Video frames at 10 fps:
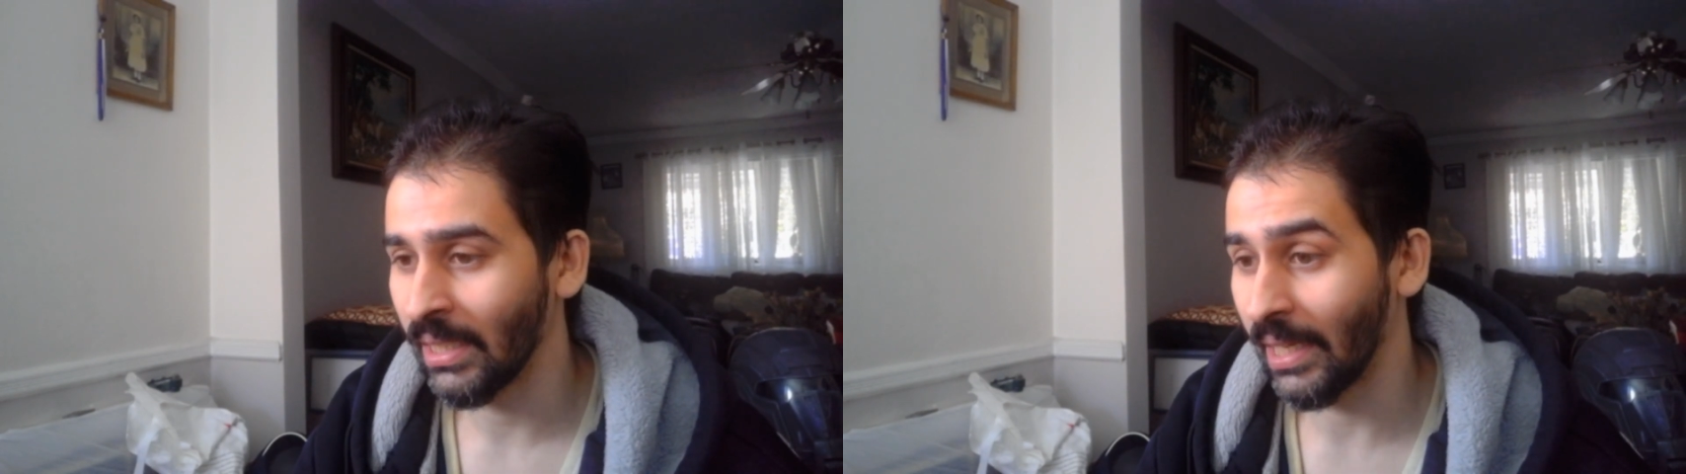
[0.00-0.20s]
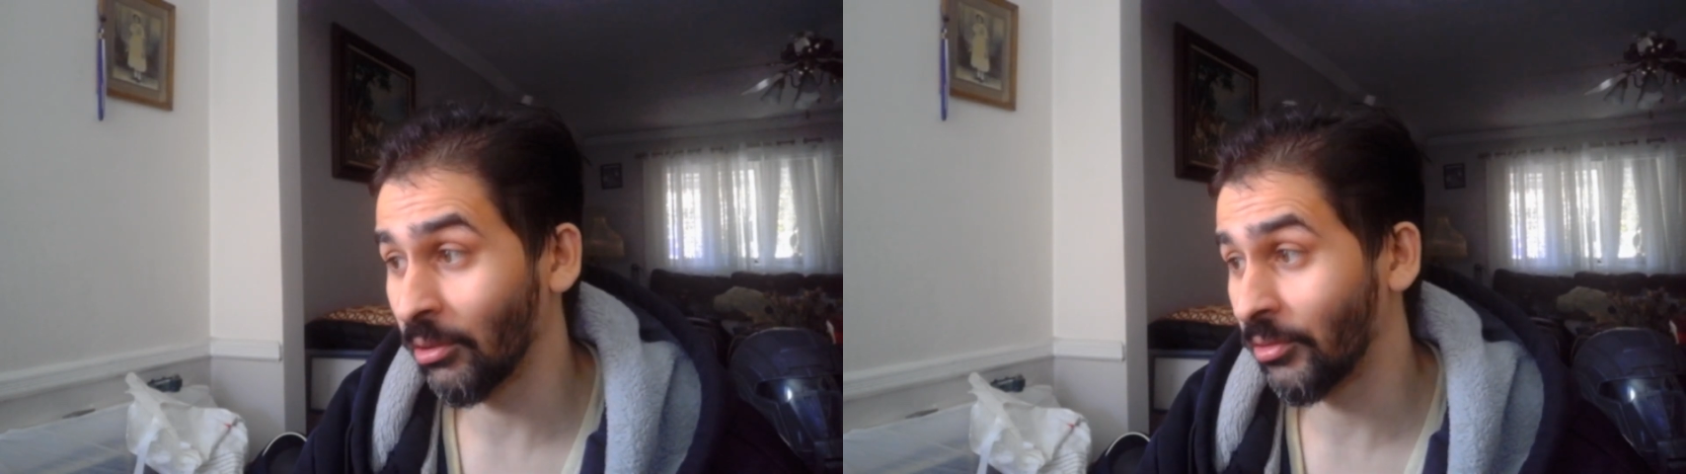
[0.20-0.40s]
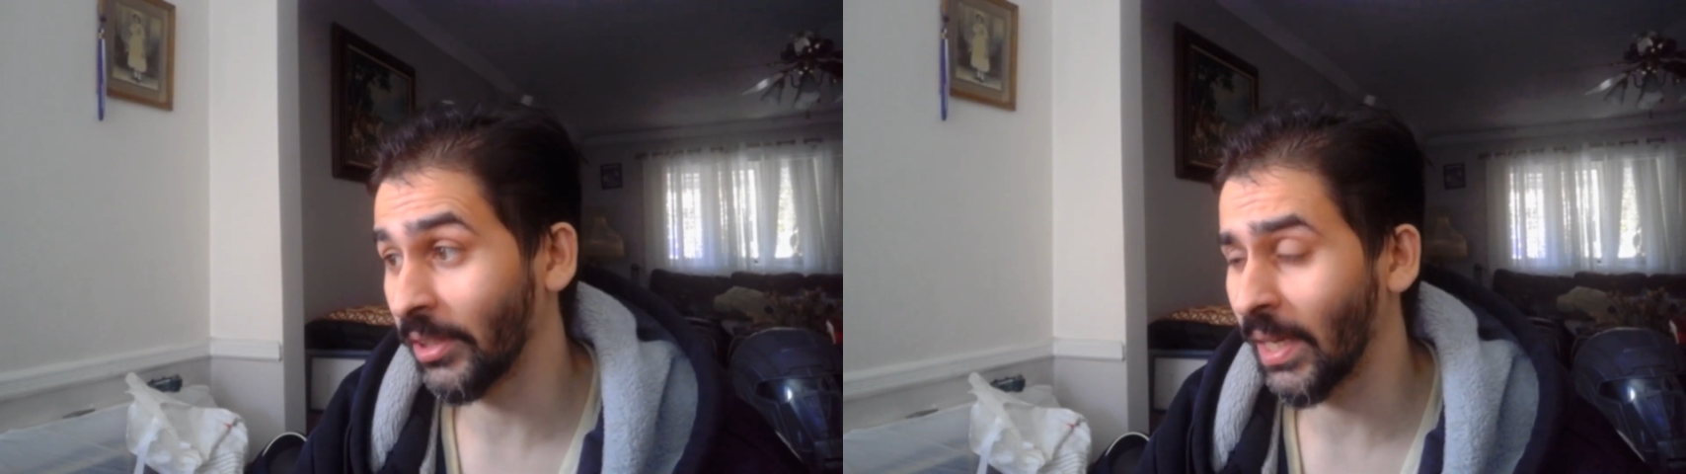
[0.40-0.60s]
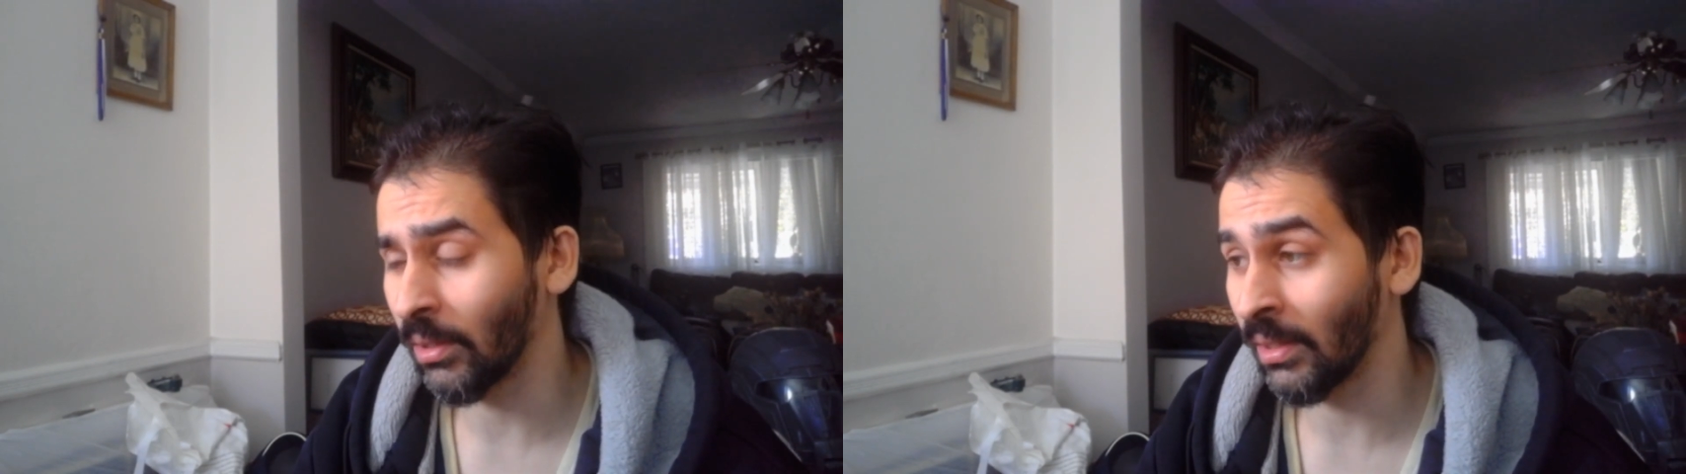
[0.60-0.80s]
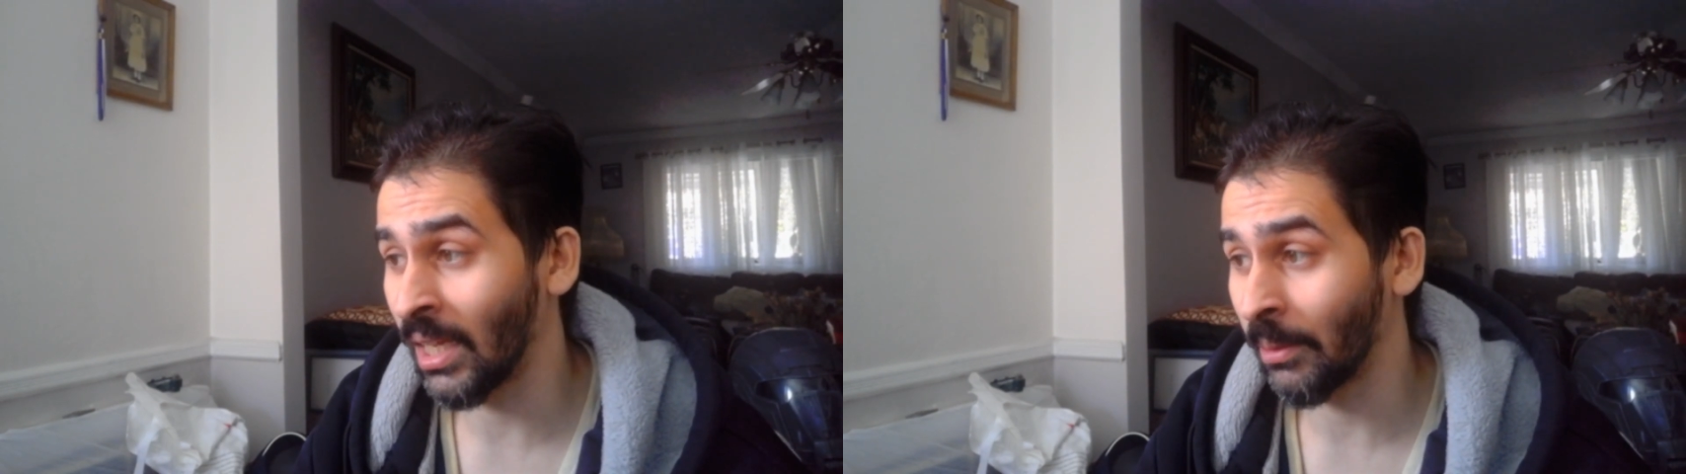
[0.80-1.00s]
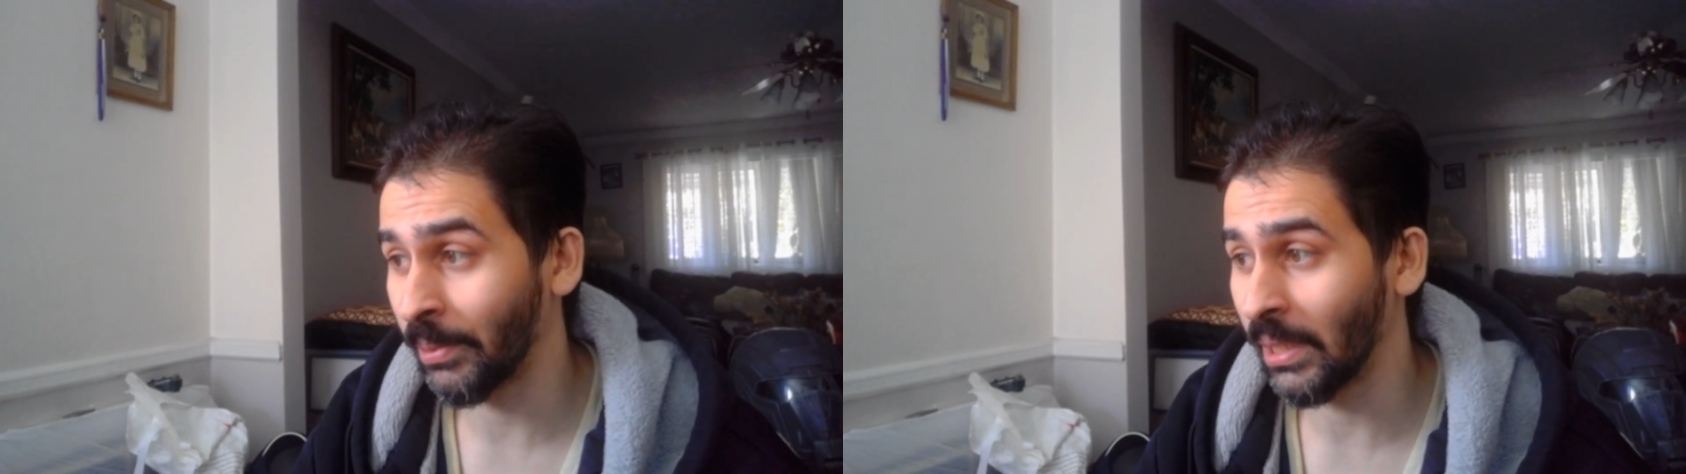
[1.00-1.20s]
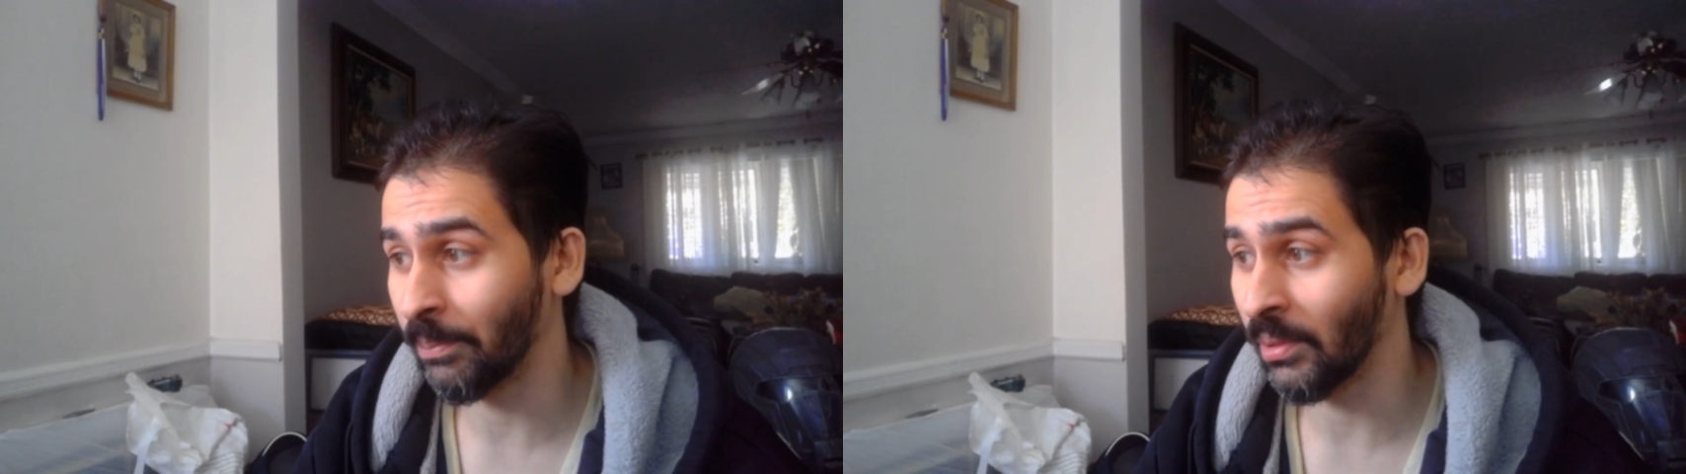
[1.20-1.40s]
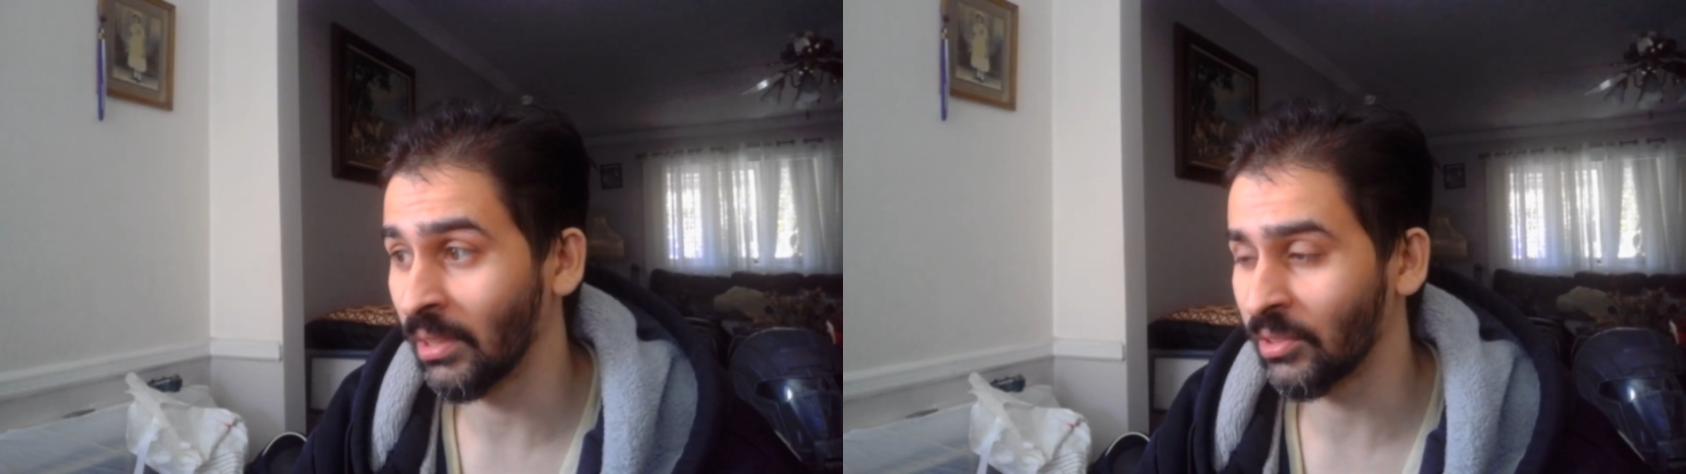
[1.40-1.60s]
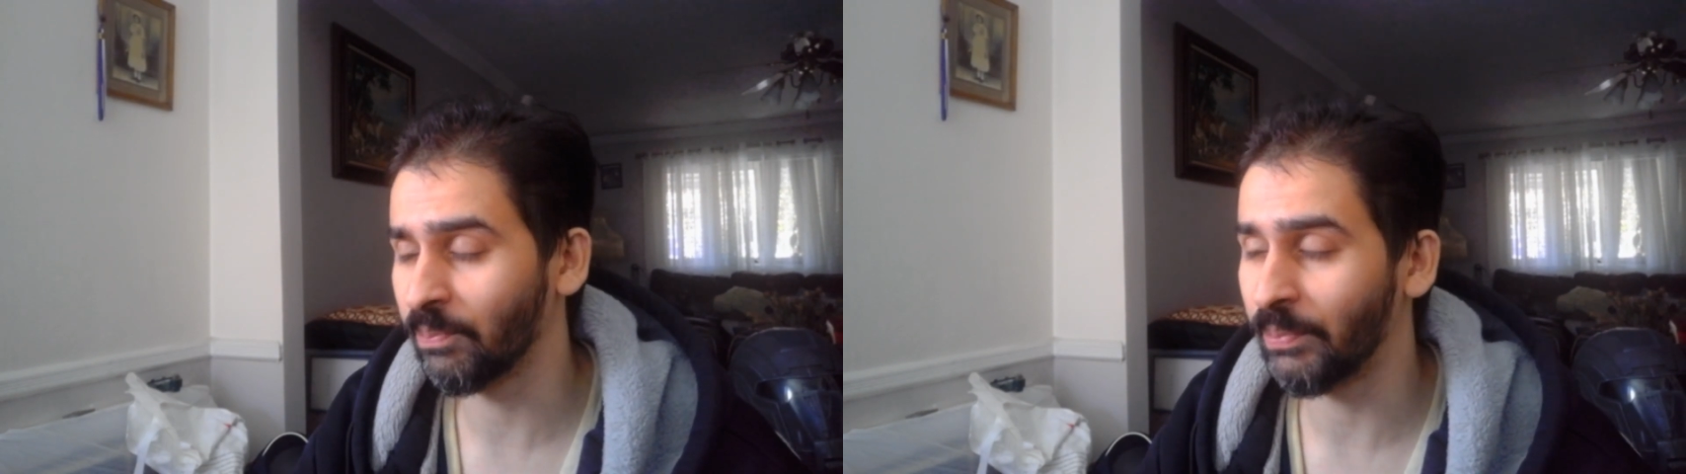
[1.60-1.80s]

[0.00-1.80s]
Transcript: and it'll freak out a lot of people as